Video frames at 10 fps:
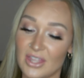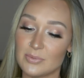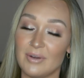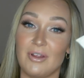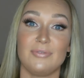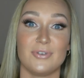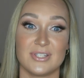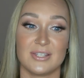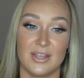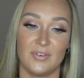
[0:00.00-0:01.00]
That's whenever I
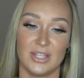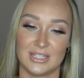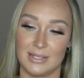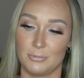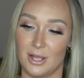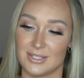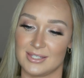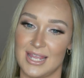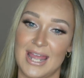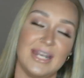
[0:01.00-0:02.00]
first discovered these lip
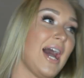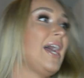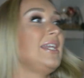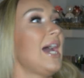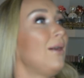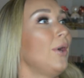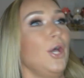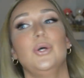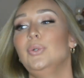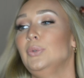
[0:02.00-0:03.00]
glosses and I now
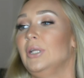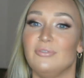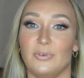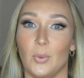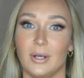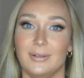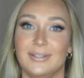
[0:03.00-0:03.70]
own four.